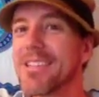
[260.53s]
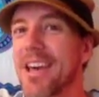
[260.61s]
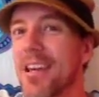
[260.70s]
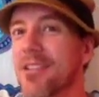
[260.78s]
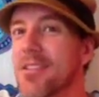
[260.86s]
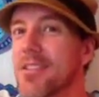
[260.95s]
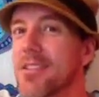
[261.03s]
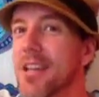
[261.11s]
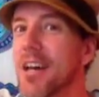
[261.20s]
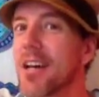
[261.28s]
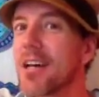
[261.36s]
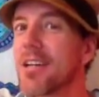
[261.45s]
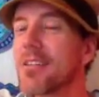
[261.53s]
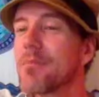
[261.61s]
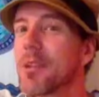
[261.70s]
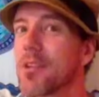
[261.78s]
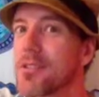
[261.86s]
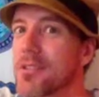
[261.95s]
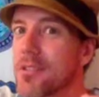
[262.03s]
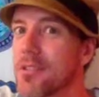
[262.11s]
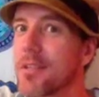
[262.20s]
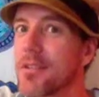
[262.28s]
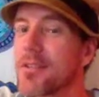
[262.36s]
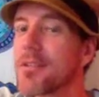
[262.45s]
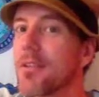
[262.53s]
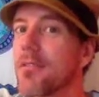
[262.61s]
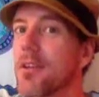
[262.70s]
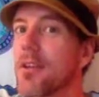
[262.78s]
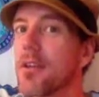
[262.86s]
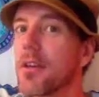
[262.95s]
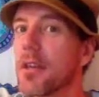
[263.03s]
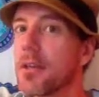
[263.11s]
that you start, because of your sensitivity,